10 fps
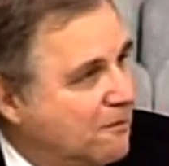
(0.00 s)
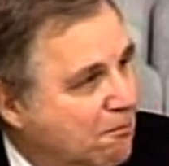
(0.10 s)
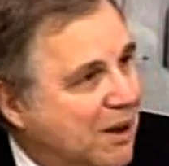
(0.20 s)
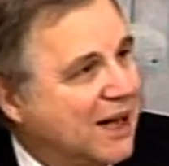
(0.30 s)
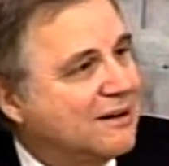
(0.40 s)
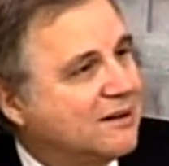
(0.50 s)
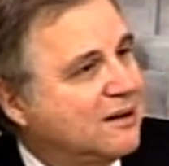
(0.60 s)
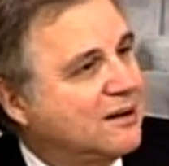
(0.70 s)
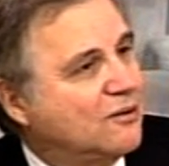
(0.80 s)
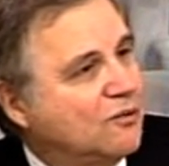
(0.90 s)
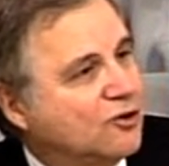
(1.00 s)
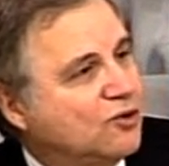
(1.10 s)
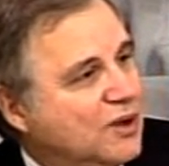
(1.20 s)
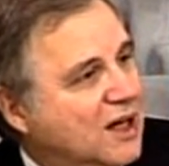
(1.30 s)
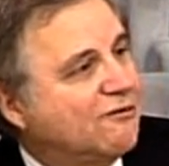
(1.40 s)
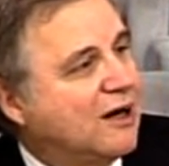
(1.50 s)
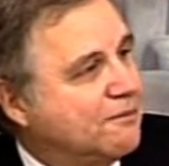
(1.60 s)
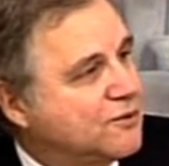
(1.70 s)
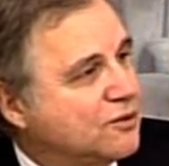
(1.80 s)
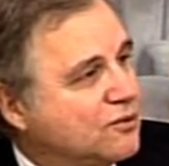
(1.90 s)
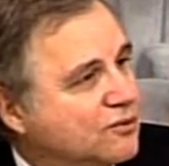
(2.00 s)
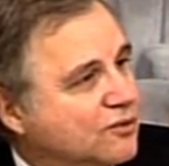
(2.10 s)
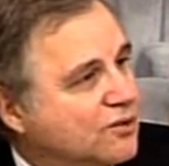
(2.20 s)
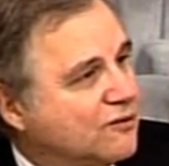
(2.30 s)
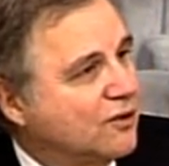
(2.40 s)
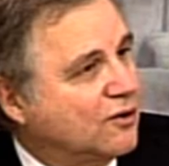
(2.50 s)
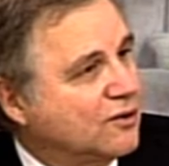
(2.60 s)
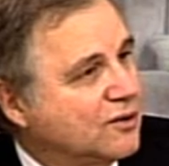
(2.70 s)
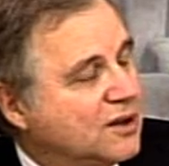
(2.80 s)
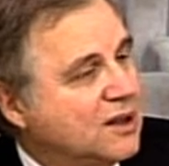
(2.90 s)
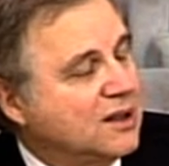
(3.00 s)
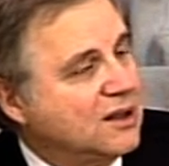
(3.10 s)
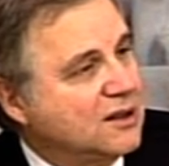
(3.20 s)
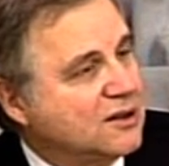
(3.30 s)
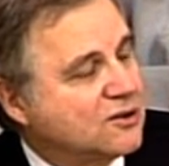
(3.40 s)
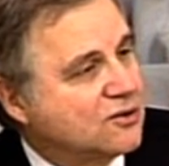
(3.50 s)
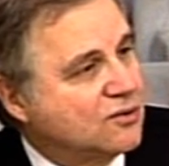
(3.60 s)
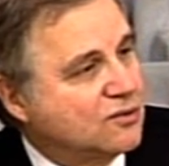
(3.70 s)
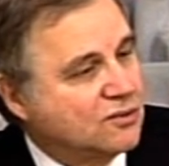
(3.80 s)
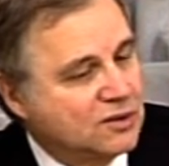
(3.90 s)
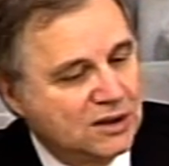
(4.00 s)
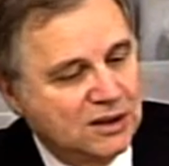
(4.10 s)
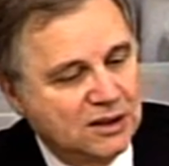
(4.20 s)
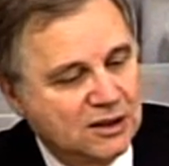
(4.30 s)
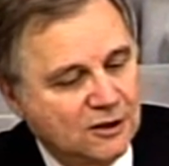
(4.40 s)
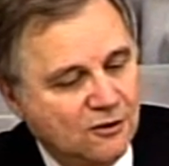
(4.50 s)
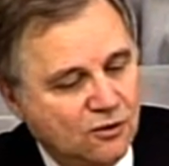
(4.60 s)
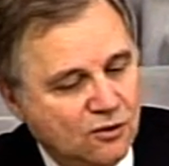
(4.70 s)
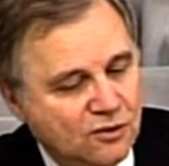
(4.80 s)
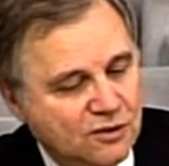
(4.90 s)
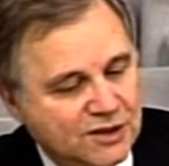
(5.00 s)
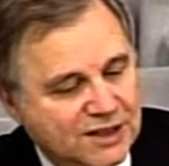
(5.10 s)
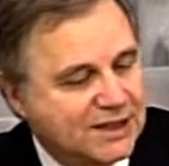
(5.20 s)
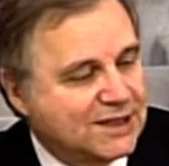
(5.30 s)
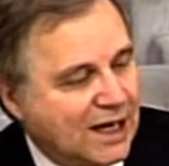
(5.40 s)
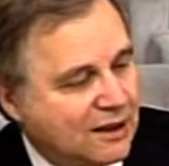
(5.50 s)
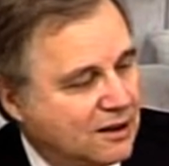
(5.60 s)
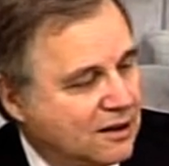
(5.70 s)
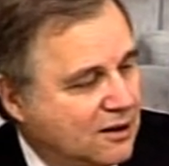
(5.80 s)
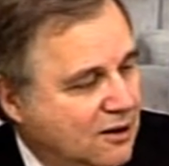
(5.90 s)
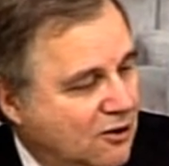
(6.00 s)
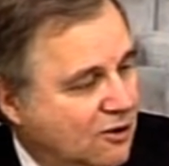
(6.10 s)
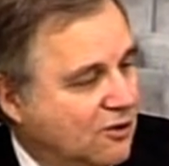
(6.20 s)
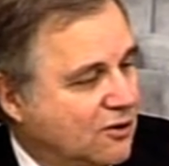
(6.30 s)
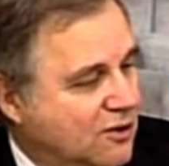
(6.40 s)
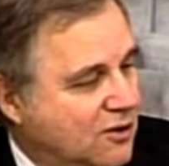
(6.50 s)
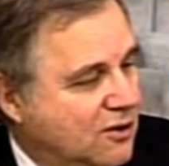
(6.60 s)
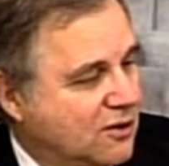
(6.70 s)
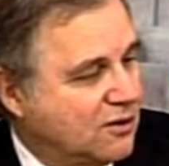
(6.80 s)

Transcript: But what we have absolutely to avoid is to go zigzagging or